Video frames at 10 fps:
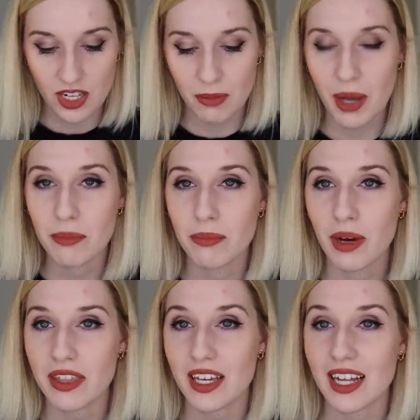in my,
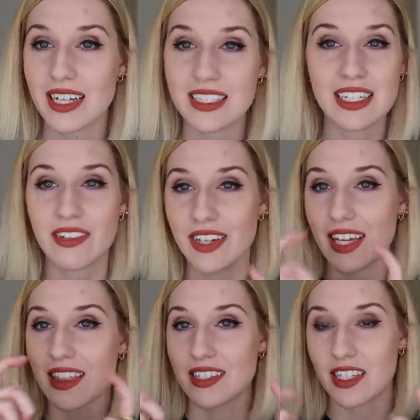my thing and I didn't even
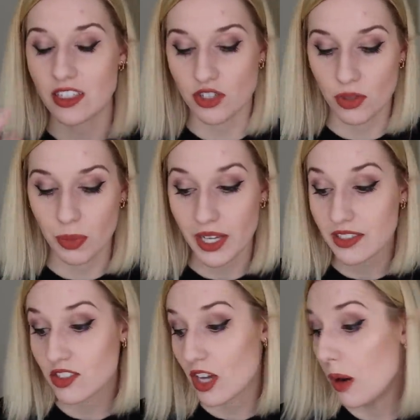get the signature
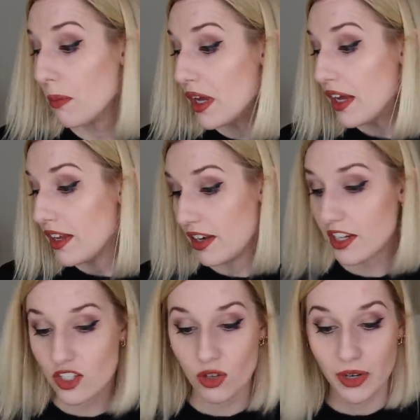plate, so
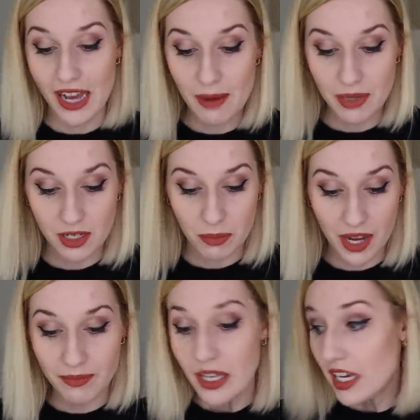not sure what happened,
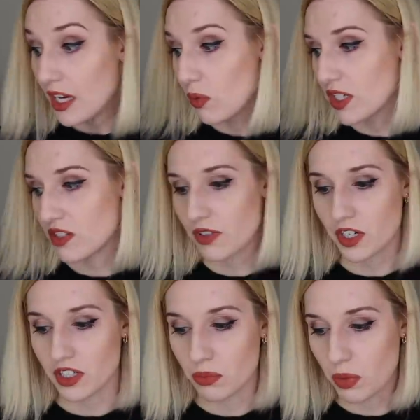but it was a
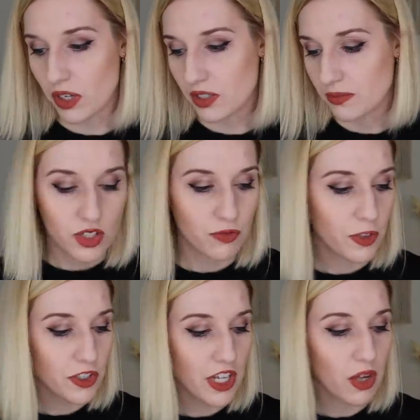very good book. So
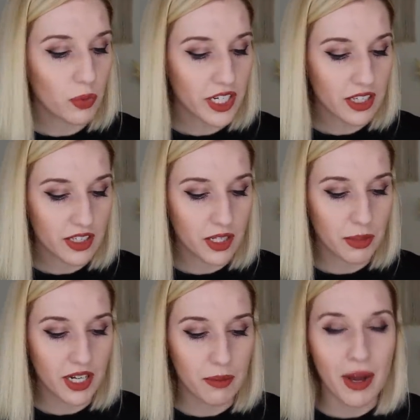first I'll read a little
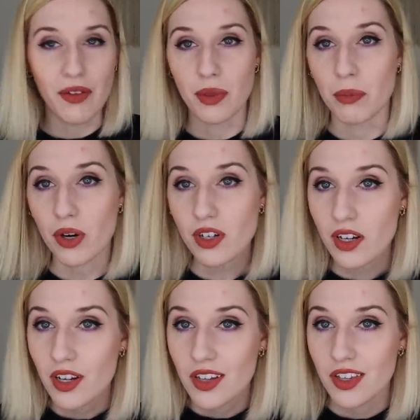bit about the book,
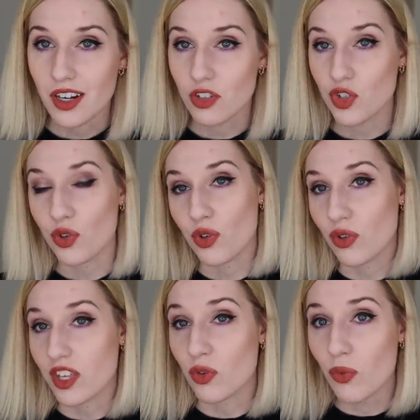then I'll show you
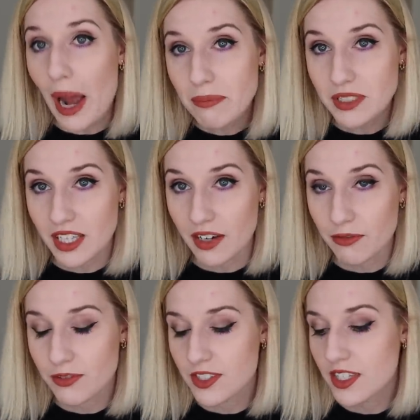the wrapped
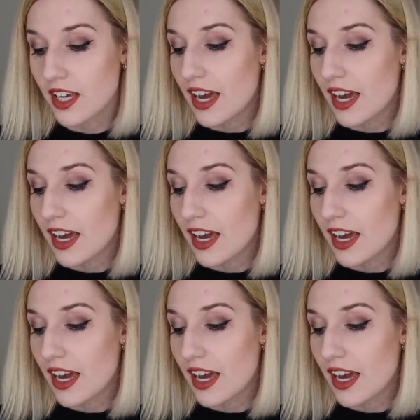gifts,